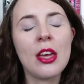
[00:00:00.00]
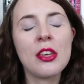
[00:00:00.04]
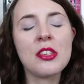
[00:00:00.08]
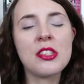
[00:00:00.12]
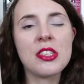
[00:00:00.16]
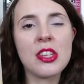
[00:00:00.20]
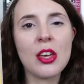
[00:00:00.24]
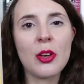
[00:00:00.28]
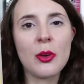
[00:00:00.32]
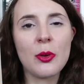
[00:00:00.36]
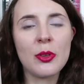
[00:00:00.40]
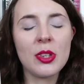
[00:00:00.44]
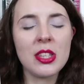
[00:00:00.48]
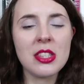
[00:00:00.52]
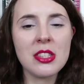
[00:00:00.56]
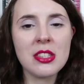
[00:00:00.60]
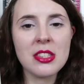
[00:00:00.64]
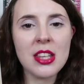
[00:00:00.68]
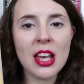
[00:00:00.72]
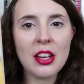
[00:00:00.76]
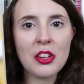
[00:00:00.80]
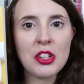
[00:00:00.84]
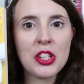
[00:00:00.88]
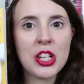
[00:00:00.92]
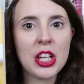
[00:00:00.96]
So this
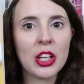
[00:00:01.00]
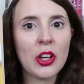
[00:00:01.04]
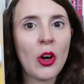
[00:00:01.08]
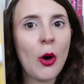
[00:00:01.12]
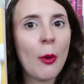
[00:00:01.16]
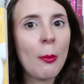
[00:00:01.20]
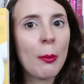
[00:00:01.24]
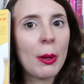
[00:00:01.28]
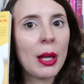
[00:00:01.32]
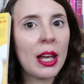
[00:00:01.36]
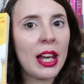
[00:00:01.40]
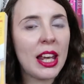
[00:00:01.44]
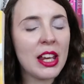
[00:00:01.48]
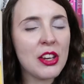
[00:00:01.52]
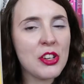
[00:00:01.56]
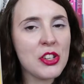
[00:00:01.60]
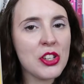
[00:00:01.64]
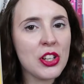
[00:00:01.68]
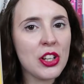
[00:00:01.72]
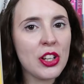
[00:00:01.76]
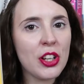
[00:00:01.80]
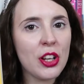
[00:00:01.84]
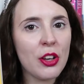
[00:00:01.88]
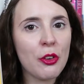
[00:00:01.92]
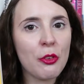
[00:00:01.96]
is actually a
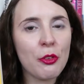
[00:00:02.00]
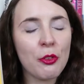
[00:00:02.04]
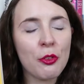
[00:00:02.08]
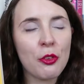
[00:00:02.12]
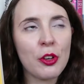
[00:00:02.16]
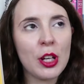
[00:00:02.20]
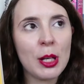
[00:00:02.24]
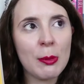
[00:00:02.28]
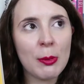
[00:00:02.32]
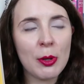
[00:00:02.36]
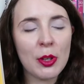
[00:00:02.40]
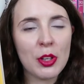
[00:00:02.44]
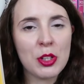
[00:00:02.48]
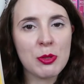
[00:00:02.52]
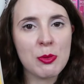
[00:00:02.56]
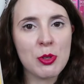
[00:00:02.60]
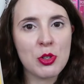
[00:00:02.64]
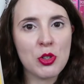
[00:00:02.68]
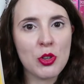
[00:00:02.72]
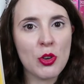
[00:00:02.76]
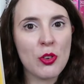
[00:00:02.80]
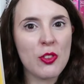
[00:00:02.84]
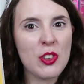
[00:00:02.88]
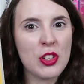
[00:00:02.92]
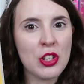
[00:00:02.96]
compilation of three books
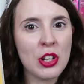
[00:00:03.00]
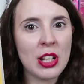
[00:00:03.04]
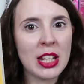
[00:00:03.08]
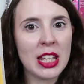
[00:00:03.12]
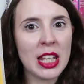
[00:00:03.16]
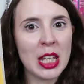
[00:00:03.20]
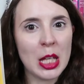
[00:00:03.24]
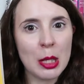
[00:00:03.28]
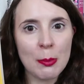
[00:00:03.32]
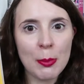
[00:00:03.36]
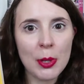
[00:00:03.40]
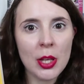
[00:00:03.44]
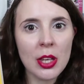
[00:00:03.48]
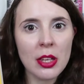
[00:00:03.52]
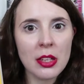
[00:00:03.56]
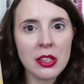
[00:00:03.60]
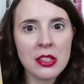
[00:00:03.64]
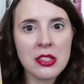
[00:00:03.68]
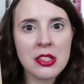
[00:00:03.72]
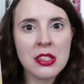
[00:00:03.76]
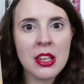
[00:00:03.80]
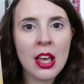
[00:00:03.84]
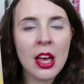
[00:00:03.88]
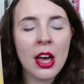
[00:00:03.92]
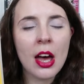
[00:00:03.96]
which were originally
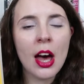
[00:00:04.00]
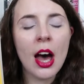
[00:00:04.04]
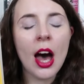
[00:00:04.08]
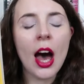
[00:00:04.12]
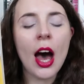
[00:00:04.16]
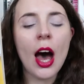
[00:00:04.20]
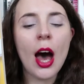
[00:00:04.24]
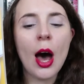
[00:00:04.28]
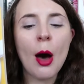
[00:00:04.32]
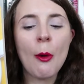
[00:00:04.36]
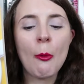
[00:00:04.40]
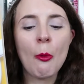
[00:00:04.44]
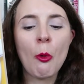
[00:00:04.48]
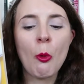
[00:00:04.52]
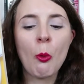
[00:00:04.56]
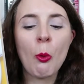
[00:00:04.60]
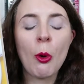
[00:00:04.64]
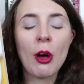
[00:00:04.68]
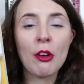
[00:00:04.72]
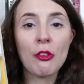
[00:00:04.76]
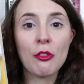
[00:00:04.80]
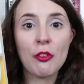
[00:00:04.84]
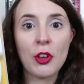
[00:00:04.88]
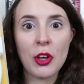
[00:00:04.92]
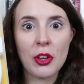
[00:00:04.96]
ebooks, um,
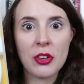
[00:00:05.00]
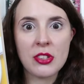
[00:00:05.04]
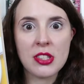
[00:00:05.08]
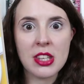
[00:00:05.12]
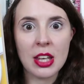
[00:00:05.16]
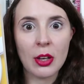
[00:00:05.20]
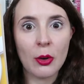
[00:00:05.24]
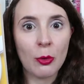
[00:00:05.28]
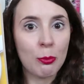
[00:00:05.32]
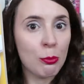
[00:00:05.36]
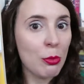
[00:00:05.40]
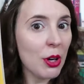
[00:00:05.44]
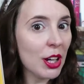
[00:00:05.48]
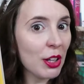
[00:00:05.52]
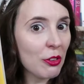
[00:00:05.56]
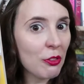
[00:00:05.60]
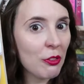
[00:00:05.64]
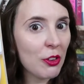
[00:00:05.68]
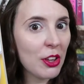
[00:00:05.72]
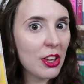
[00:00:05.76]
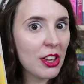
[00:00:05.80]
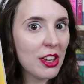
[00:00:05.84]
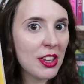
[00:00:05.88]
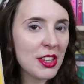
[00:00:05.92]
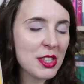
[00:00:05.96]
one focusing on
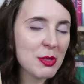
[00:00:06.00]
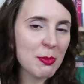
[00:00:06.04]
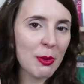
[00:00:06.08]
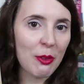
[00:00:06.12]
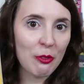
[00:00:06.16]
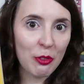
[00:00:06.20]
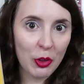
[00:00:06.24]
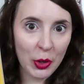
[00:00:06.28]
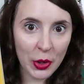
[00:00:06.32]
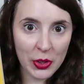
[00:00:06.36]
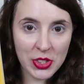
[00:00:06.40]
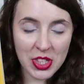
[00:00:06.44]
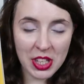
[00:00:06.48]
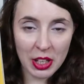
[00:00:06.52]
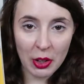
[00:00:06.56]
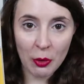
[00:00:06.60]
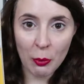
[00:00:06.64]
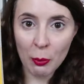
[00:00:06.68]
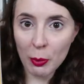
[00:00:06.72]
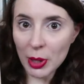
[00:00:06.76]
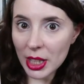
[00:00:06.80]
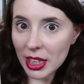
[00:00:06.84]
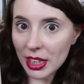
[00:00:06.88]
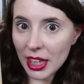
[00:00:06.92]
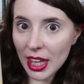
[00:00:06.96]
breakfast, one focusing
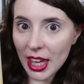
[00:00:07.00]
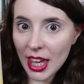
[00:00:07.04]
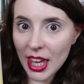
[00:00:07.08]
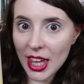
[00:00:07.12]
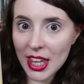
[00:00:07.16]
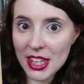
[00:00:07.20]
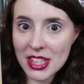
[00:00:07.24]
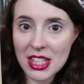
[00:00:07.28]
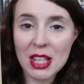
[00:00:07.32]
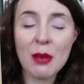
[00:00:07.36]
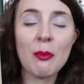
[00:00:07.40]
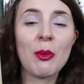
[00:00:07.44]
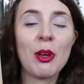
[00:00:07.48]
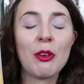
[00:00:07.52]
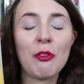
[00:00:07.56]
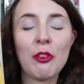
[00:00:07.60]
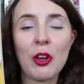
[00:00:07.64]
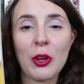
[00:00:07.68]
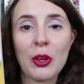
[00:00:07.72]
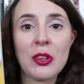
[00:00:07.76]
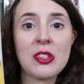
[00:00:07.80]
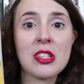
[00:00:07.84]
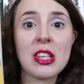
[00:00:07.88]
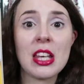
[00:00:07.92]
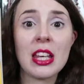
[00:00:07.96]
on weekends, and one
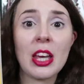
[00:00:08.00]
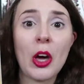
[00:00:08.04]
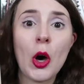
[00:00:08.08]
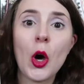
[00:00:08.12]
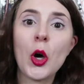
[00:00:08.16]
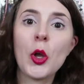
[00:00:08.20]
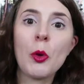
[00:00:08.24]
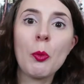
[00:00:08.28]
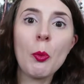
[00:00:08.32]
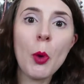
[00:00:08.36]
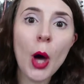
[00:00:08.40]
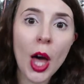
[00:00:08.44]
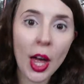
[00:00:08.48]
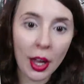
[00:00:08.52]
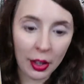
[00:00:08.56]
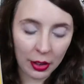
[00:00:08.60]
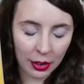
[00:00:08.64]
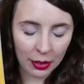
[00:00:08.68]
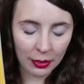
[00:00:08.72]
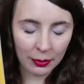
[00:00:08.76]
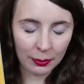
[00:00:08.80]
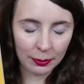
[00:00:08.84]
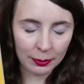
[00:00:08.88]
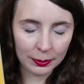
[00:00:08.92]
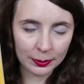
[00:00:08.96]
focusing on
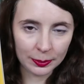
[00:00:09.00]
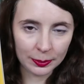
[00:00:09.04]
work.